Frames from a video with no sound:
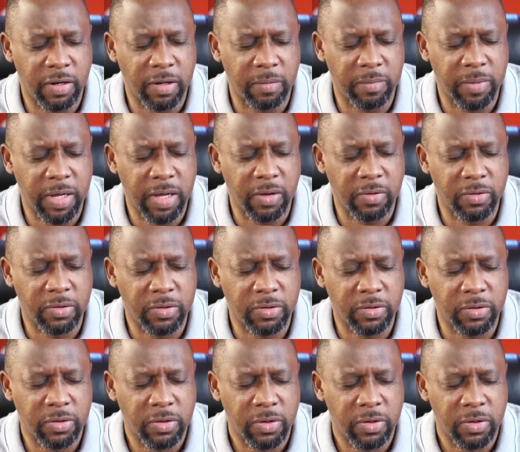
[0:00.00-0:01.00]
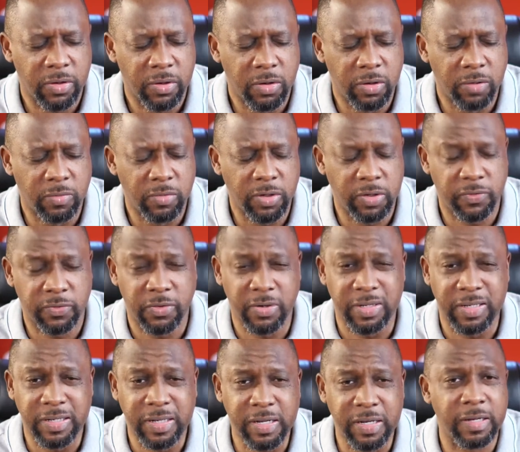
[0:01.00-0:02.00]
about almost
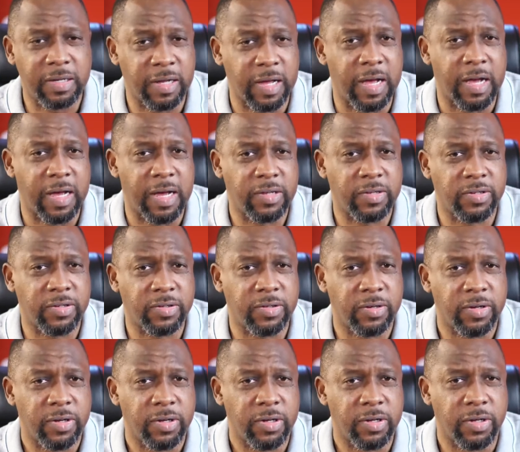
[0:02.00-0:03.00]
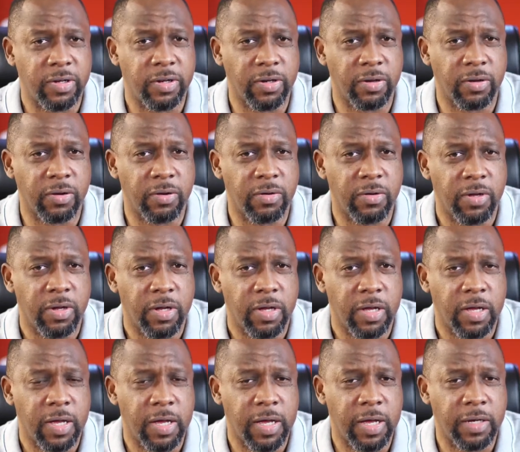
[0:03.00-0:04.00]
14 cars, you know,
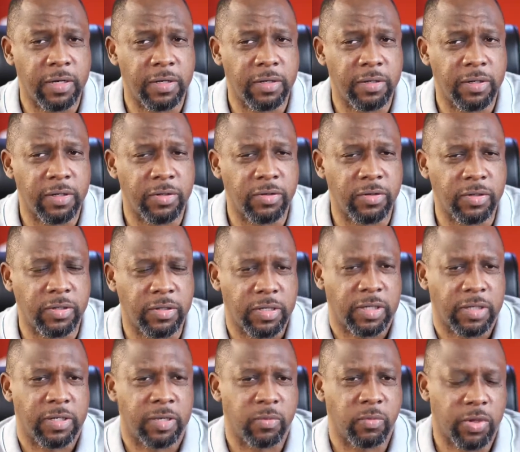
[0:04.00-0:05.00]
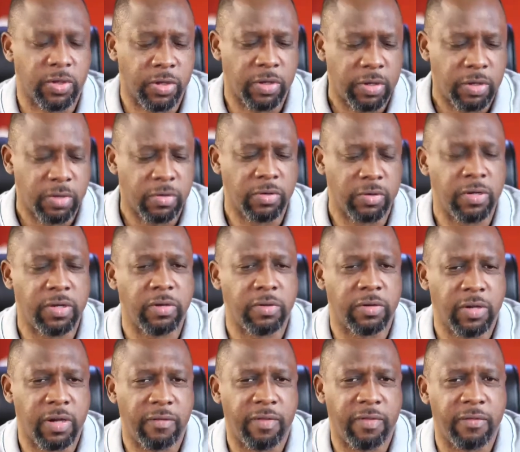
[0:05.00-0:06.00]
and it just started with, you
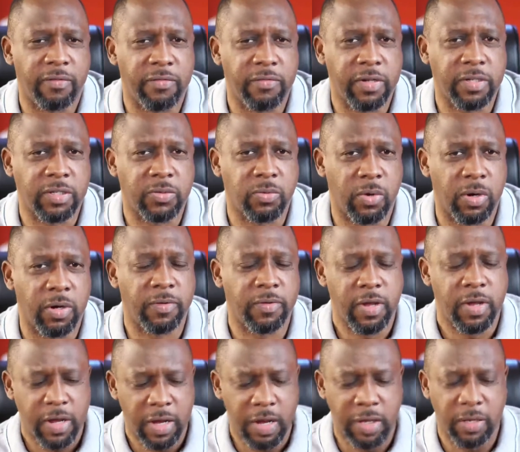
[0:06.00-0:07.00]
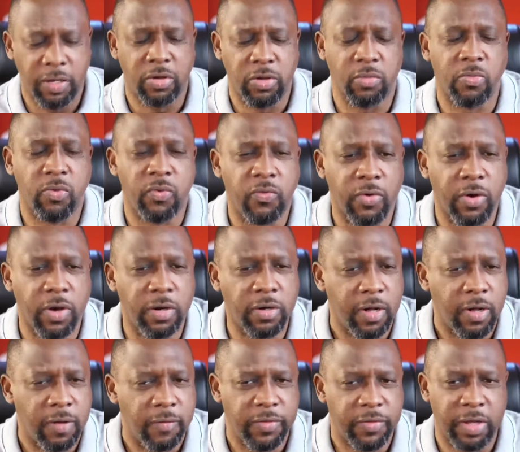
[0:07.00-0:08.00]
give the first one and then you move on,
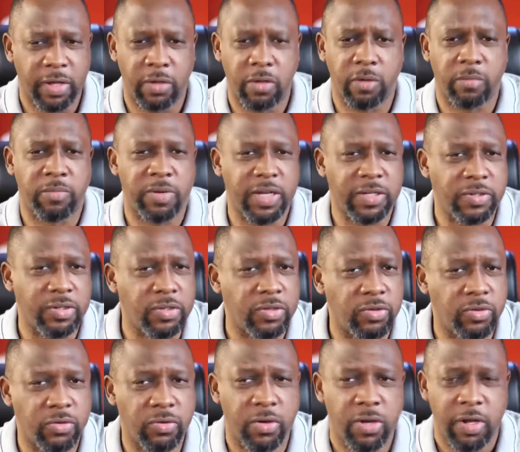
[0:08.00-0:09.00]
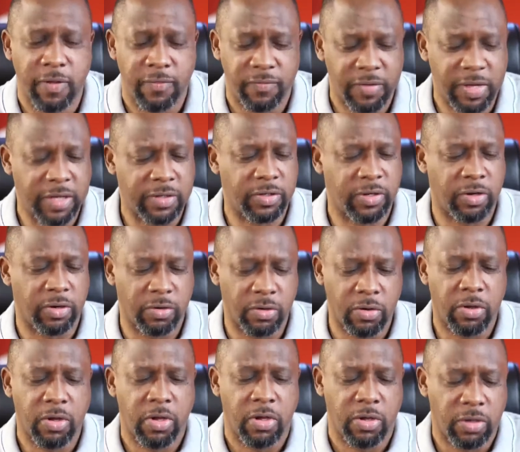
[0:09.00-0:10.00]
then God blesses you. Next thing you
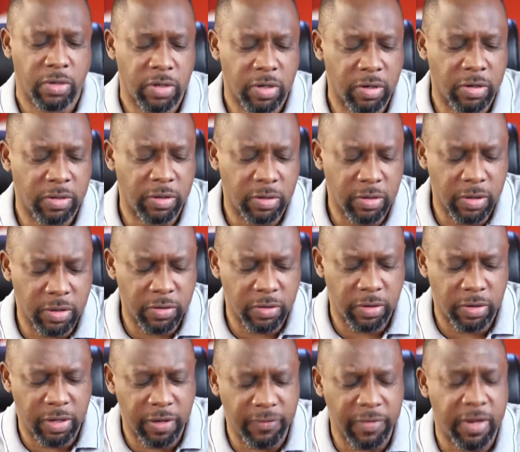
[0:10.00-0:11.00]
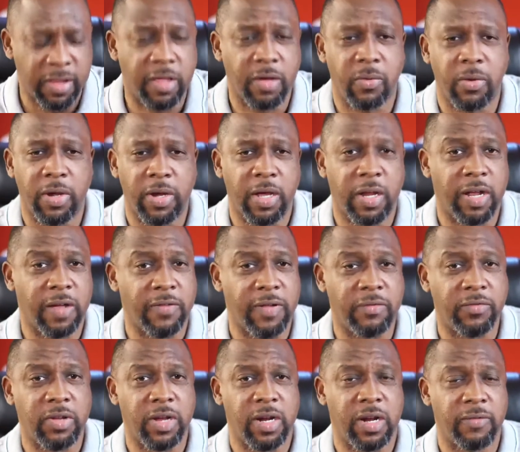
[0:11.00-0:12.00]
know, God, you give another one out,
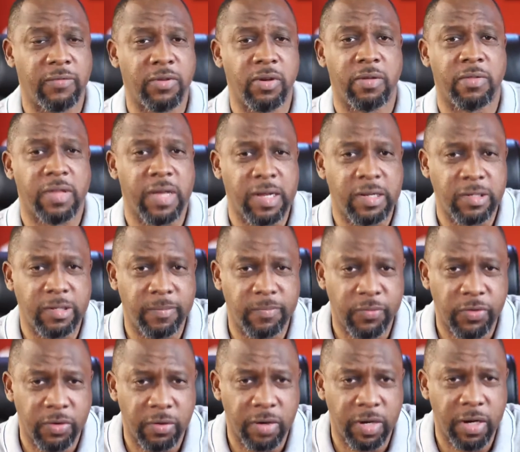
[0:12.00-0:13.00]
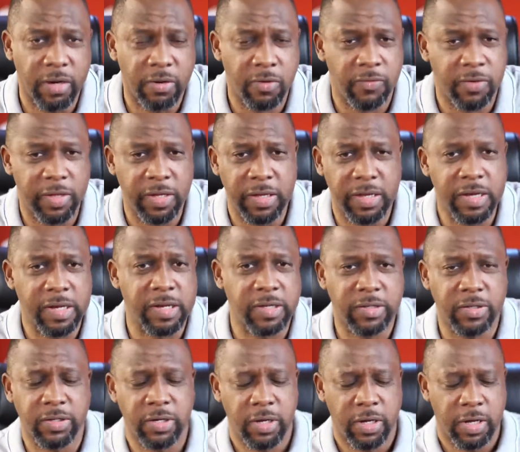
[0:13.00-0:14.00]
and I've done that. All right, over the
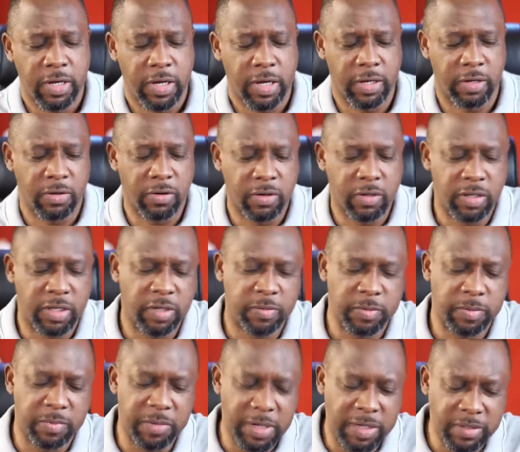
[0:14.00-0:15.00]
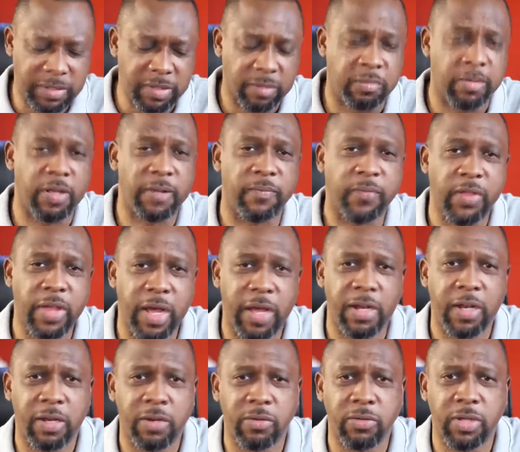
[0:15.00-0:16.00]
years, and God keeps blessing me.
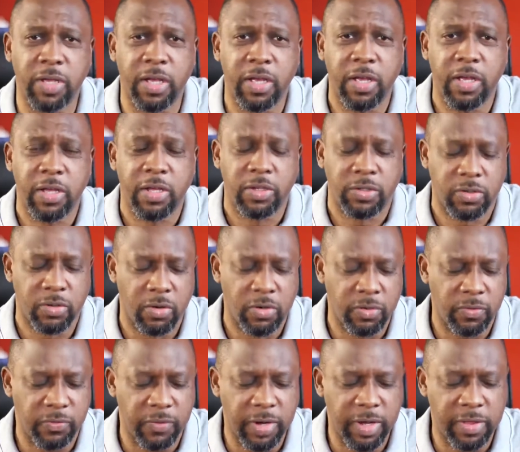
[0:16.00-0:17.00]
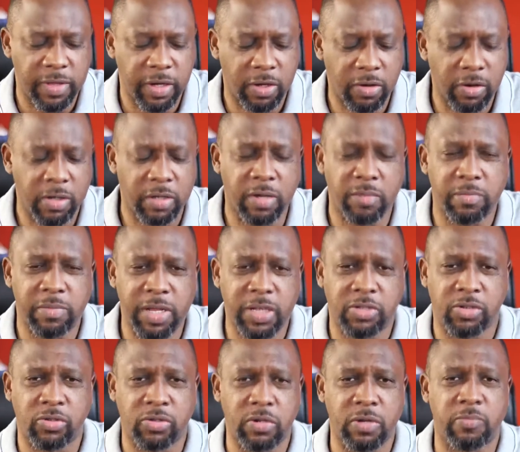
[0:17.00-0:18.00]
Hallelujah. So you find that God can
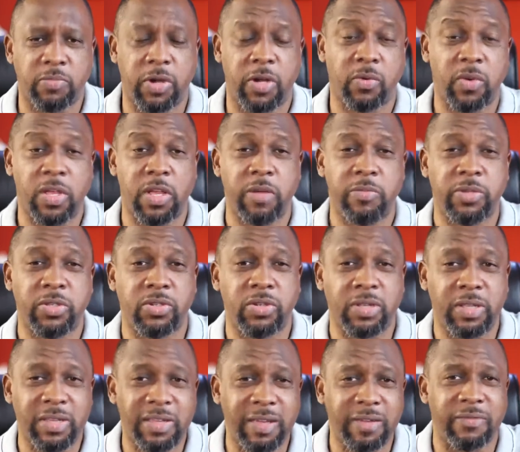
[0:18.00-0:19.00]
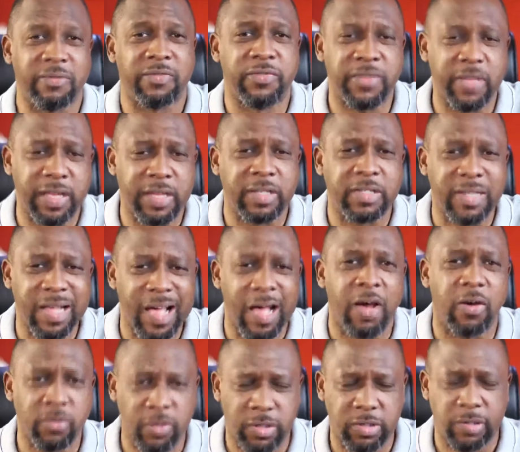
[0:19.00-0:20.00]
bless you to the point where you're able to give things
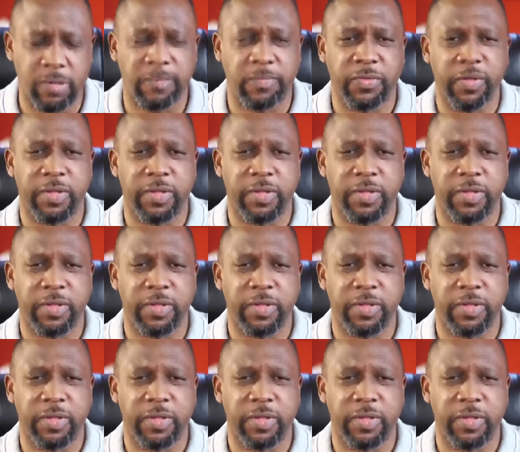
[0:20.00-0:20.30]
out.